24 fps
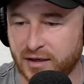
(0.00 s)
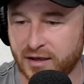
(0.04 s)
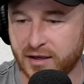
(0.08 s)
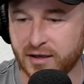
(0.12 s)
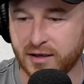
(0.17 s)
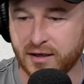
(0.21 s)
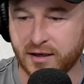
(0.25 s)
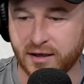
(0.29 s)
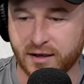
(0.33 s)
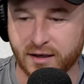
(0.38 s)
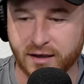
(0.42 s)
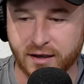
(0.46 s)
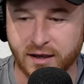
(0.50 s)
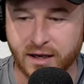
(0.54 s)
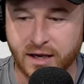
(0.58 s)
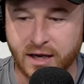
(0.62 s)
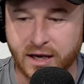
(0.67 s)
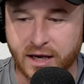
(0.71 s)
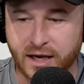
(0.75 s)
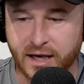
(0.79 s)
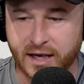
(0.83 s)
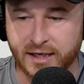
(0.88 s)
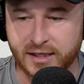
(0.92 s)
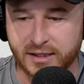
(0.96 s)
You can
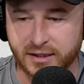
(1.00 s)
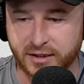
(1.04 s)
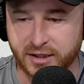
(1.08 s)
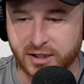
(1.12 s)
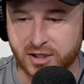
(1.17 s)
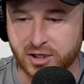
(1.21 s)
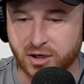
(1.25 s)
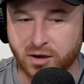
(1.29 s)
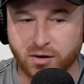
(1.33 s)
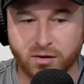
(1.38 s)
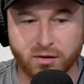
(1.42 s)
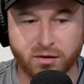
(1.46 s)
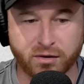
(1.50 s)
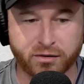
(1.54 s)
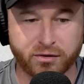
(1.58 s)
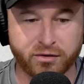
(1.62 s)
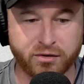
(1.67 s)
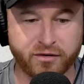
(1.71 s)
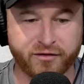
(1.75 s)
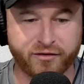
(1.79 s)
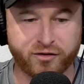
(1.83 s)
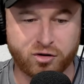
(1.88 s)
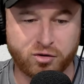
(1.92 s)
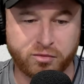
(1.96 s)
easily toggle
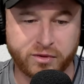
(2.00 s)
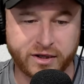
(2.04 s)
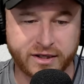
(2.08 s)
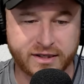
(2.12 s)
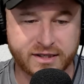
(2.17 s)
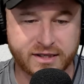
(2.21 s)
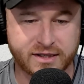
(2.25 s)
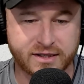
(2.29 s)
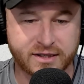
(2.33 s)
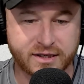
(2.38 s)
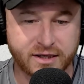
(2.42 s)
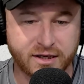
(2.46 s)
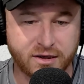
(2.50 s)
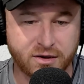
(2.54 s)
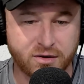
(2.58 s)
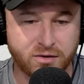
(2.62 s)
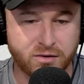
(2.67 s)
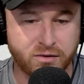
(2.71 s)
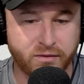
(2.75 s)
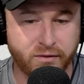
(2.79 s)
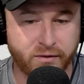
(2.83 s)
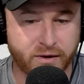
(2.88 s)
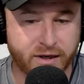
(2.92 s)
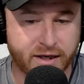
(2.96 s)
through the form links to see
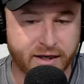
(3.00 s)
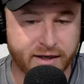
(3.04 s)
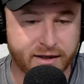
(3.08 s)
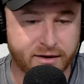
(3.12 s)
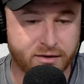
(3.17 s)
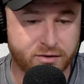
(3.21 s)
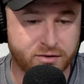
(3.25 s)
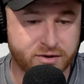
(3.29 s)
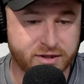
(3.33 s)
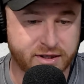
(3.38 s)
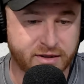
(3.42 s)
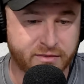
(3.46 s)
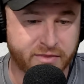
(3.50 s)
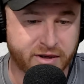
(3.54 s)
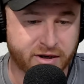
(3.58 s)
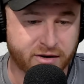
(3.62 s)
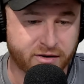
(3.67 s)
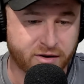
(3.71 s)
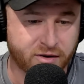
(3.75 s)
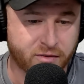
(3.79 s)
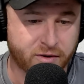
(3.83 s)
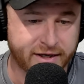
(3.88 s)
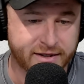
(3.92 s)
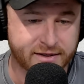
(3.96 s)
who's in better
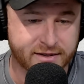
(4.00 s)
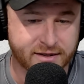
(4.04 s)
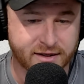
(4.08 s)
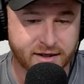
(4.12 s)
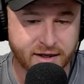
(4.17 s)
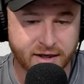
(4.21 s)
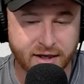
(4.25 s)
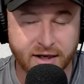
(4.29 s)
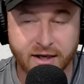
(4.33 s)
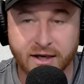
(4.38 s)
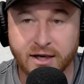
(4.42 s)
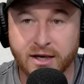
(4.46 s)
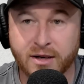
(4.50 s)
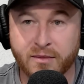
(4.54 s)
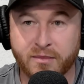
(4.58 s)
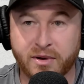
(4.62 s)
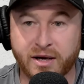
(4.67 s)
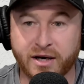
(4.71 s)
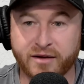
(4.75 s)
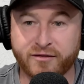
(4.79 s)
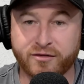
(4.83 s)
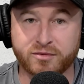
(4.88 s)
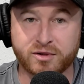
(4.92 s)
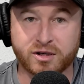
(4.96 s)
at the weights.
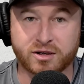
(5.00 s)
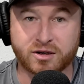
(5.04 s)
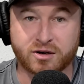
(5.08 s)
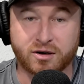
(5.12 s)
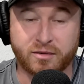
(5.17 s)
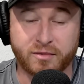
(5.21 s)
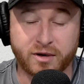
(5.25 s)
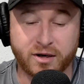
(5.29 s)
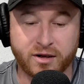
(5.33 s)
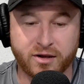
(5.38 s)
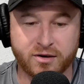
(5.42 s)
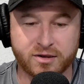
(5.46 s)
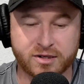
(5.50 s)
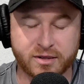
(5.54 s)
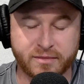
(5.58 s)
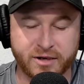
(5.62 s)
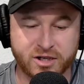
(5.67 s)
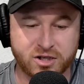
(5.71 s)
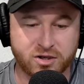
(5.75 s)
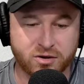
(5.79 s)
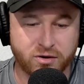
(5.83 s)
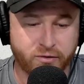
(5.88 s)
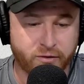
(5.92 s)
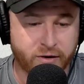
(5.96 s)
Puntingform.com.au, so
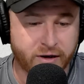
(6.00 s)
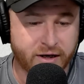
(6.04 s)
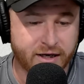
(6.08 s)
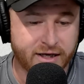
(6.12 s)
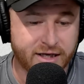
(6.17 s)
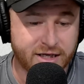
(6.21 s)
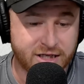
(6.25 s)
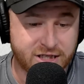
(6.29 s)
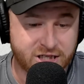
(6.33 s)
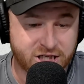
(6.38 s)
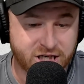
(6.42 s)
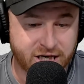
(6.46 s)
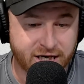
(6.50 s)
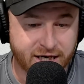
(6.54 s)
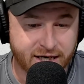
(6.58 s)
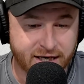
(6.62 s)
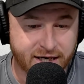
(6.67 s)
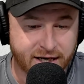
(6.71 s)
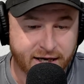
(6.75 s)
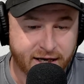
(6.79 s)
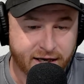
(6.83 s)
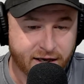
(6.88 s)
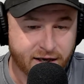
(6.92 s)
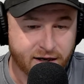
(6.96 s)
make sure you check
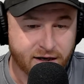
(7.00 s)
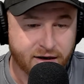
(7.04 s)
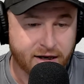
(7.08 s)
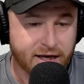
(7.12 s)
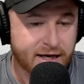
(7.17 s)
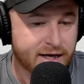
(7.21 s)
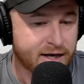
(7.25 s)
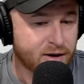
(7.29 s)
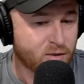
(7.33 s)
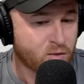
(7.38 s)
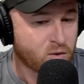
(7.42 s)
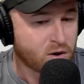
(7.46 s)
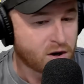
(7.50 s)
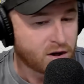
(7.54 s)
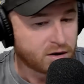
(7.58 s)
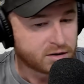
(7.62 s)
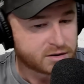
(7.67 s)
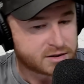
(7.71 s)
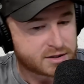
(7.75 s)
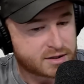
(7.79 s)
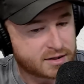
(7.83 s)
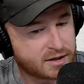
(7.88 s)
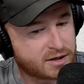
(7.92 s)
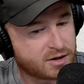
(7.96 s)
it out.
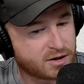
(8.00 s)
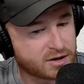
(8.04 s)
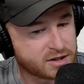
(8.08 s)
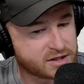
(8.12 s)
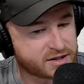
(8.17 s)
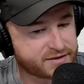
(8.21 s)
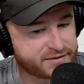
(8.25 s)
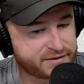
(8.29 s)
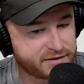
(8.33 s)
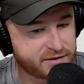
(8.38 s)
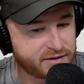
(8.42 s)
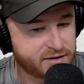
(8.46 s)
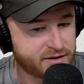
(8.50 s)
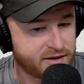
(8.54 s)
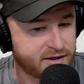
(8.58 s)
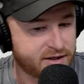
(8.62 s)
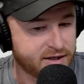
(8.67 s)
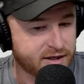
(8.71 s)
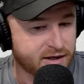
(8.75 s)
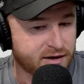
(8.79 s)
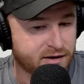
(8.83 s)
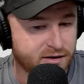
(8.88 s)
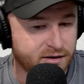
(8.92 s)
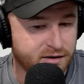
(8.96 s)
Walt,
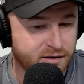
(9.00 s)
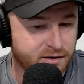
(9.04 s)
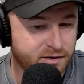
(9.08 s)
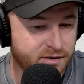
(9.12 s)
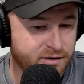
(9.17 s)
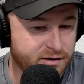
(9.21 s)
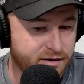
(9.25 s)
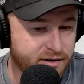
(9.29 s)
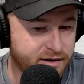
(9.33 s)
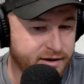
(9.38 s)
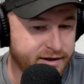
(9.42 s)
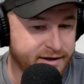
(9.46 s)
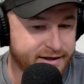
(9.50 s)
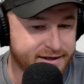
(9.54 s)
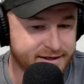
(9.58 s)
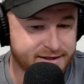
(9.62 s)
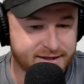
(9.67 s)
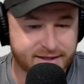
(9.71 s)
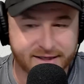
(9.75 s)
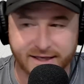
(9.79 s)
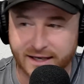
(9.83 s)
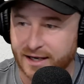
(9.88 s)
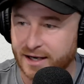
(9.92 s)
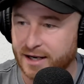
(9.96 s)
Gosford on
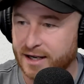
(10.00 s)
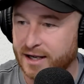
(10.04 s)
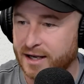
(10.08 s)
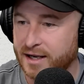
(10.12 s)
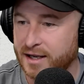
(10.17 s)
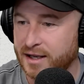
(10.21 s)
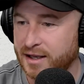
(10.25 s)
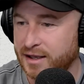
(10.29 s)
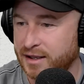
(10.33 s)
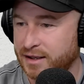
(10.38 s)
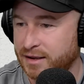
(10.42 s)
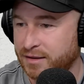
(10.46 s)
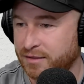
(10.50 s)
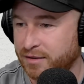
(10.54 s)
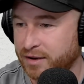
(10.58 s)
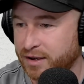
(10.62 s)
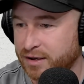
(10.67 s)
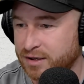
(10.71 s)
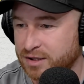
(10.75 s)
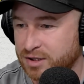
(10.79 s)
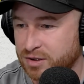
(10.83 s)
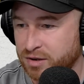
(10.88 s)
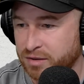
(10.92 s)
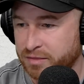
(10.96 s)
Saturday. We're
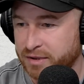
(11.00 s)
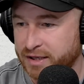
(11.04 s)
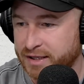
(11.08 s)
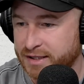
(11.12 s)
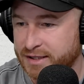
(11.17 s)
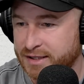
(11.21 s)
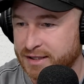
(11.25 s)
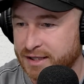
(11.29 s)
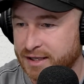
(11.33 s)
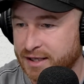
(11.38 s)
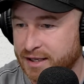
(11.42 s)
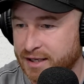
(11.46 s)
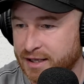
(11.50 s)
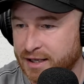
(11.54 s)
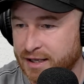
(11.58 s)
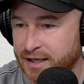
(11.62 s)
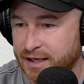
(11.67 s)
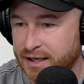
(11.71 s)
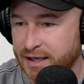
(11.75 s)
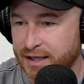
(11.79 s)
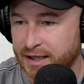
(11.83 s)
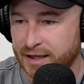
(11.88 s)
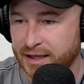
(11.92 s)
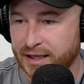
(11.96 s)
going to talk about
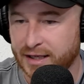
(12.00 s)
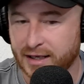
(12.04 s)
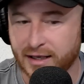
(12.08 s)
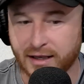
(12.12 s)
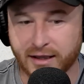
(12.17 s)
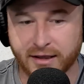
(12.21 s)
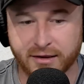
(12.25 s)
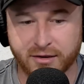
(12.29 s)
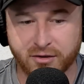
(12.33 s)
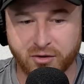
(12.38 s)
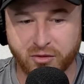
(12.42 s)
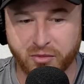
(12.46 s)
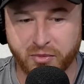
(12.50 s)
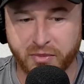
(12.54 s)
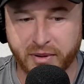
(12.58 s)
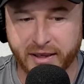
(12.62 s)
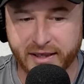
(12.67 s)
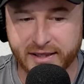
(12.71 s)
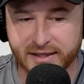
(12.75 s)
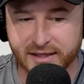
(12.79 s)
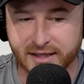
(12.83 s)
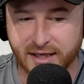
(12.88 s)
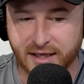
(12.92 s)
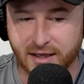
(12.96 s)
that little
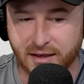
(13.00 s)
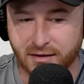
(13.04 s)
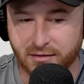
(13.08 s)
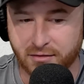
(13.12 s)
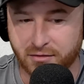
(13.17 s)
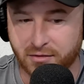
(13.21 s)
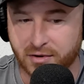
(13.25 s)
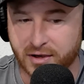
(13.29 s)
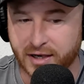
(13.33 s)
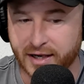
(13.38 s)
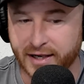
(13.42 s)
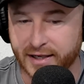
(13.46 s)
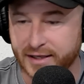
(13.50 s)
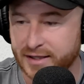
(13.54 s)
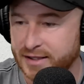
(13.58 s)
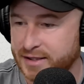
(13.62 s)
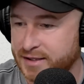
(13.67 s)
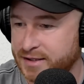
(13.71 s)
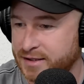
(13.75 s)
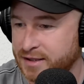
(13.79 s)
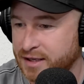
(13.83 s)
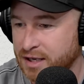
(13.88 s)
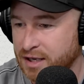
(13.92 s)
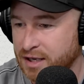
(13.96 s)
pesky race.